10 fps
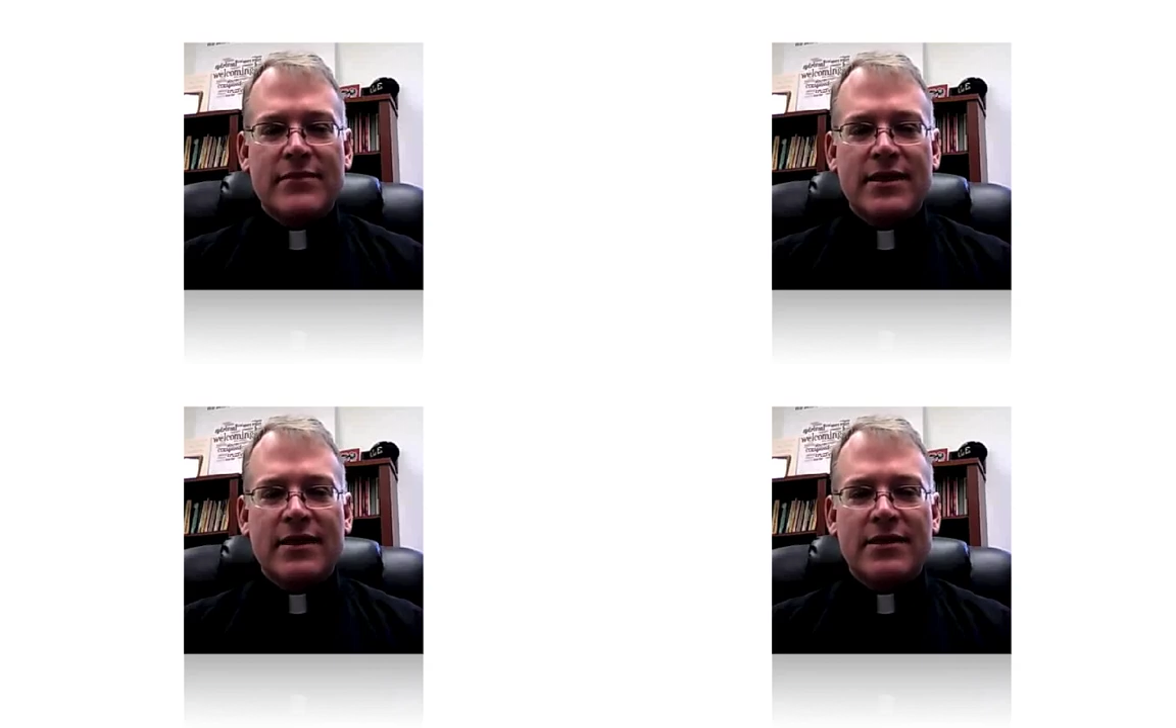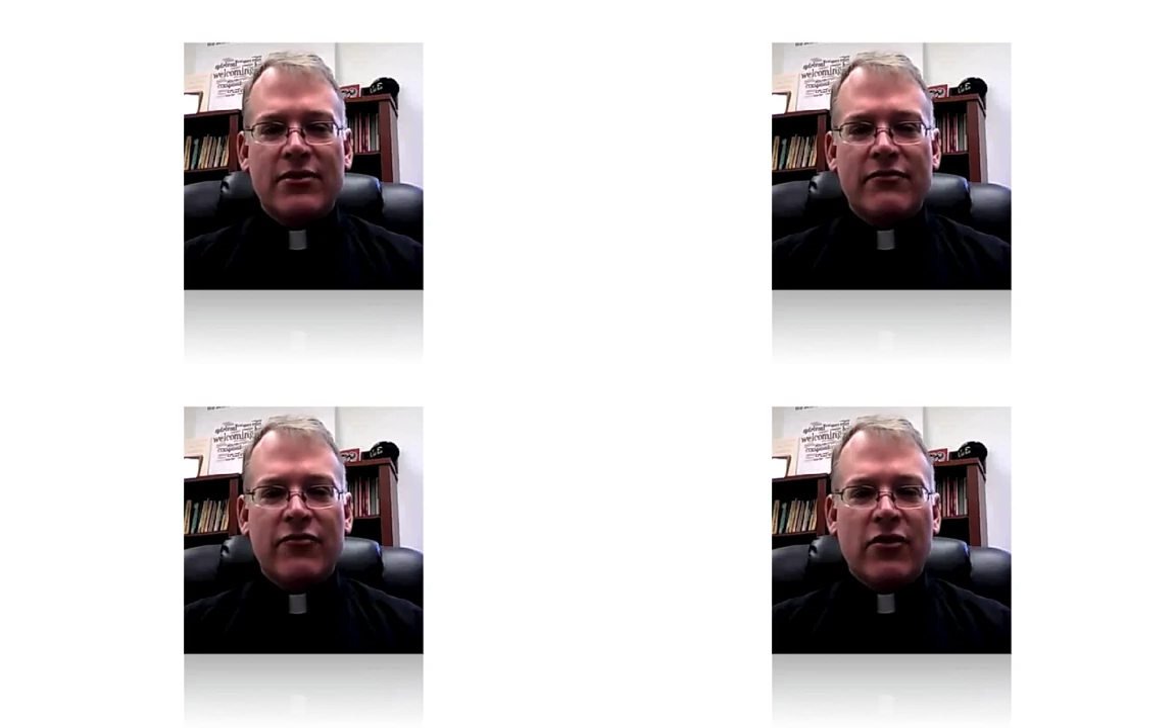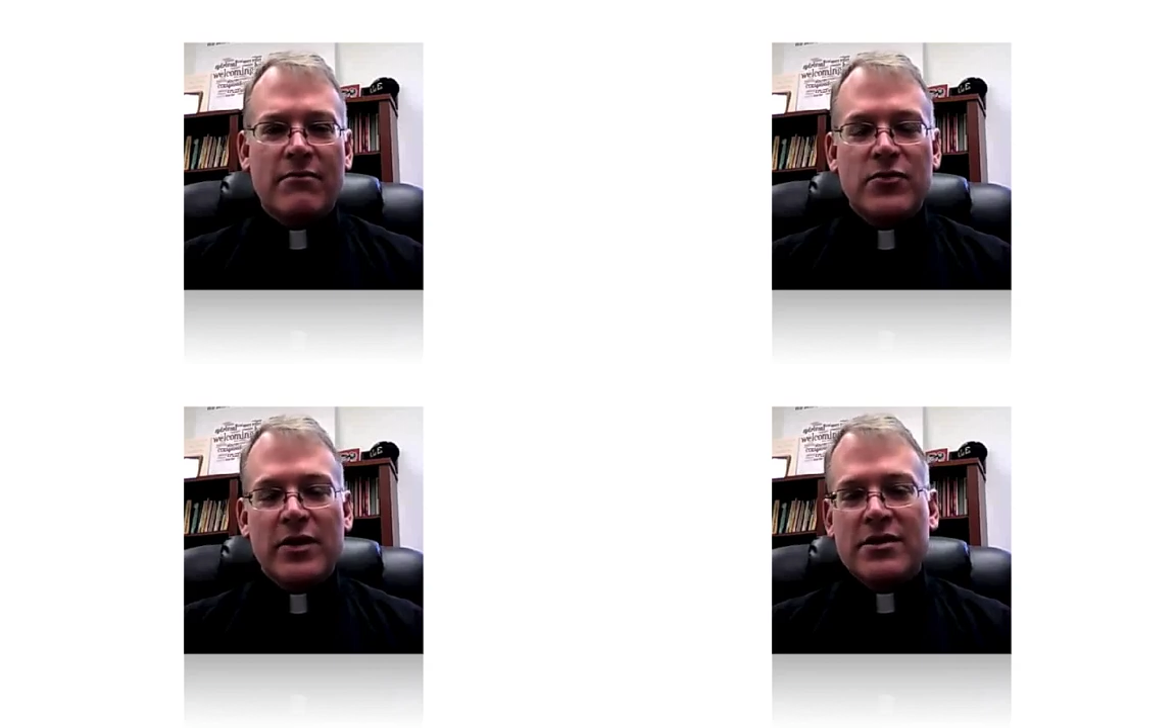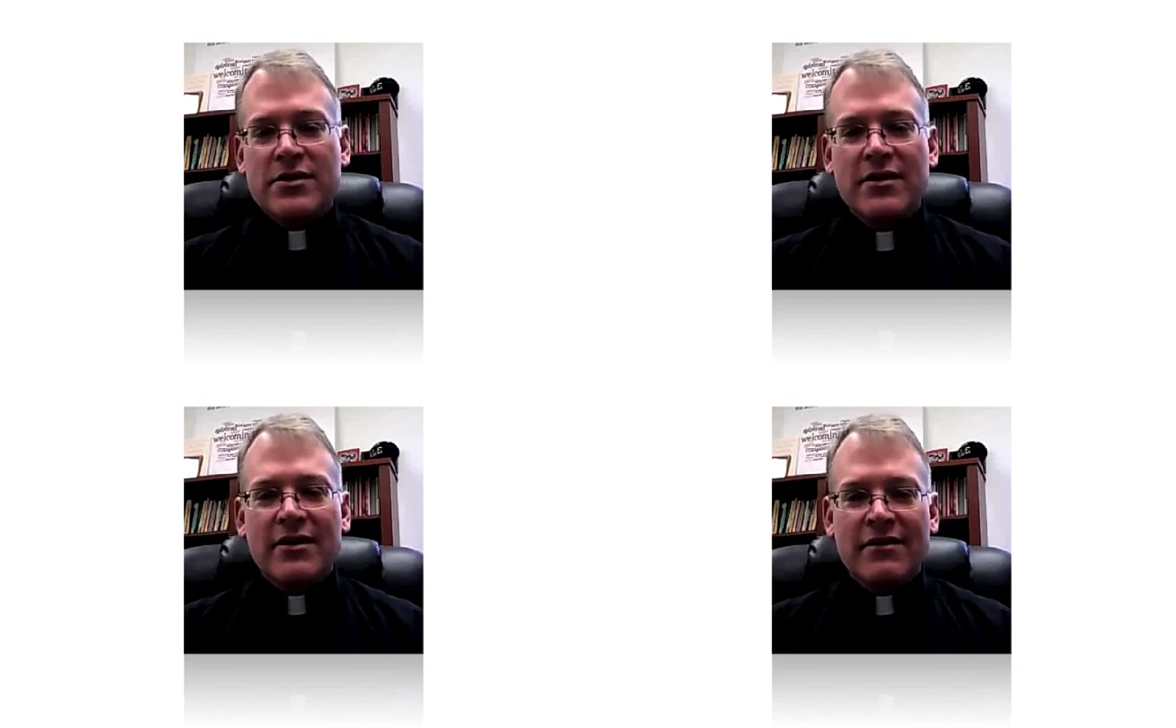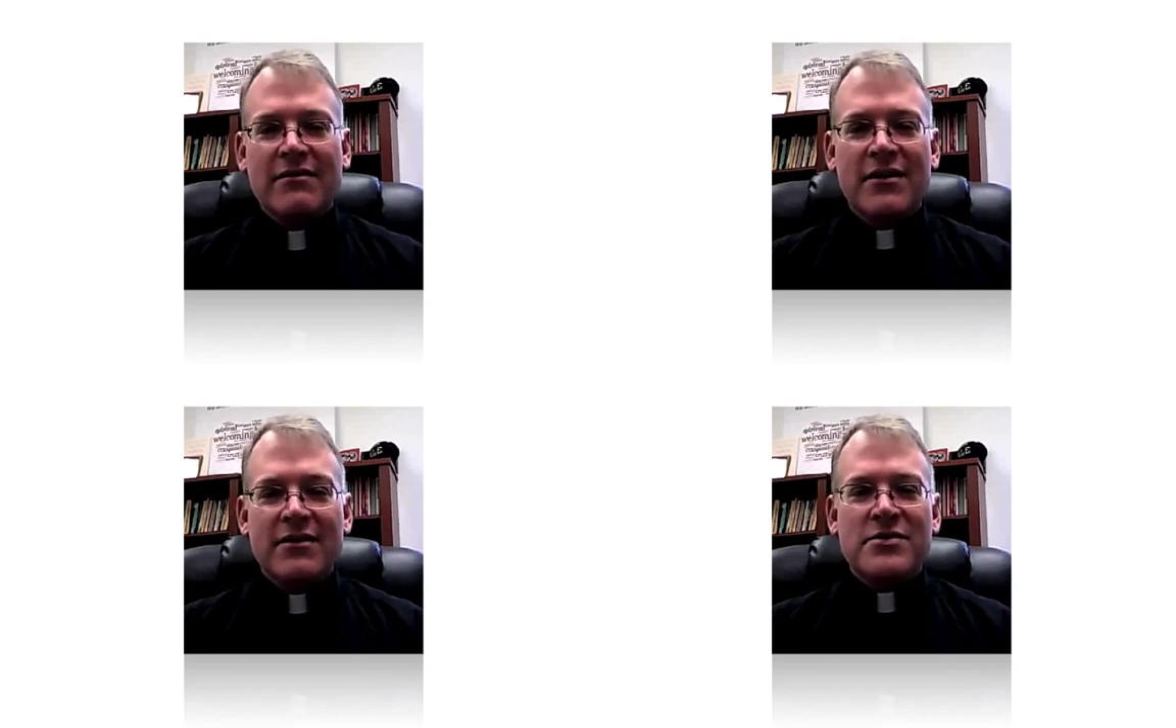adult forums, which
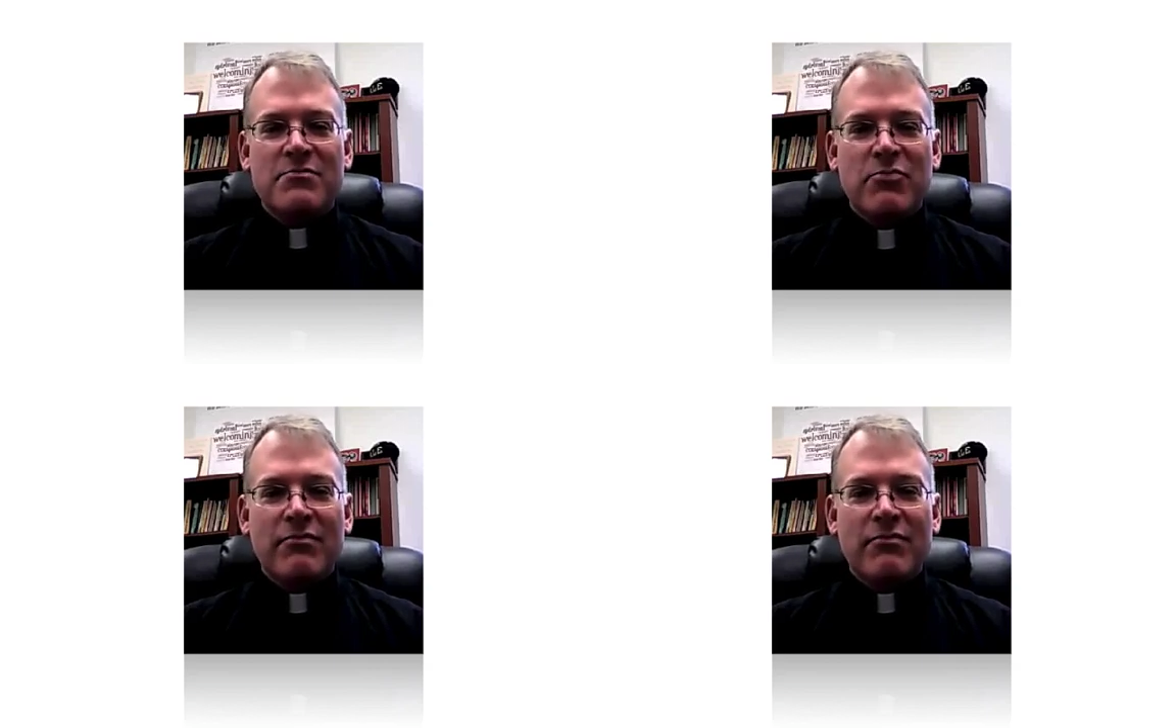is